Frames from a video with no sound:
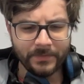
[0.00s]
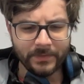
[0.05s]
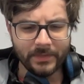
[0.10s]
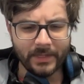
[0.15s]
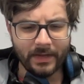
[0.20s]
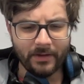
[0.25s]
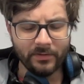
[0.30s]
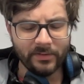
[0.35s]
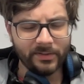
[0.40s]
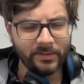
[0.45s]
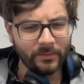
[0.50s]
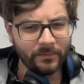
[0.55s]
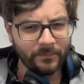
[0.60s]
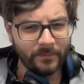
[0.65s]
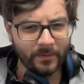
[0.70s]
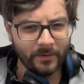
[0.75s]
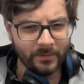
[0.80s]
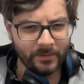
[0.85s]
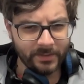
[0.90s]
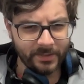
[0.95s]
Now, so
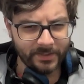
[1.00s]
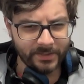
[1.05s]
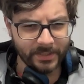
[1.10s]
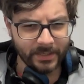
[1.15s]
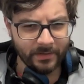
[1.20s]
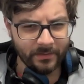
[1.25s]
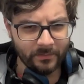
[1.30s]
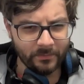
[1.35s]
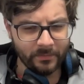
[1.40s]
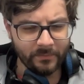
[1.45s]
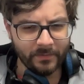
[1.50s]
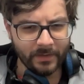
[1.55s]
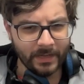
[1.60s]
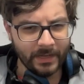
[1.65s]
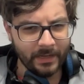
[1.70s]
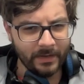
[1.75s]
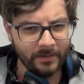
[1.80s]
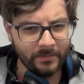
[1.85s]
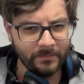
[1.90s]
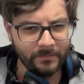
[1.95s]
far on this channel we've
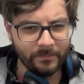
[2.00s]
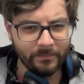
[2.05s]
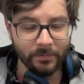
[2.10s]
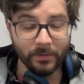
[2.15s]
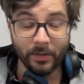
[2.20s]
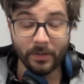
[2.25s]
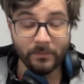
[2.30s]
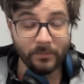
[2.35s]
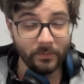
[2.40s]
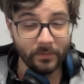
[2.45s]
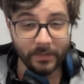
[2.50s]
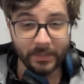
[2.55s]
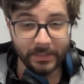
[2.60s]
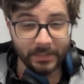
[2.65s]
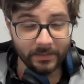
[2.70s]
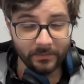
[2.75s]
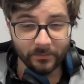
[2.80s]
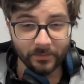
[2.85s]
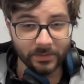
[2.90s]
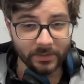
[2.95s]
had Blood
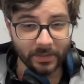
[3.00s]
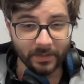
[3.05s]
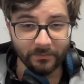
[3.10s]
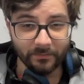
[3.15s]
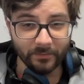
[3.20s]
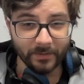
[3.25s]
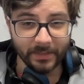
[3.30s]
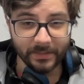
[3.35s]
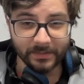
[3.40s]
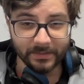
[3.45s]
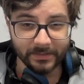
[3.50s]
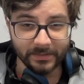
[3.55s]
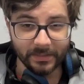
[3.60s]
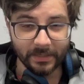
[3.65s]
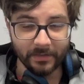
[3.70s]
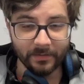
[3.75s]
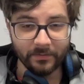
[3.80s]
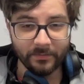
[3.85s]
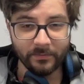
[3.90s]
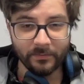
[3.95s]
Meridian, which I've read to
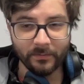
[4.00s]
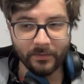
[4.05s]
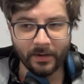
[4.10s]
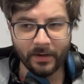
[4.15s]
death.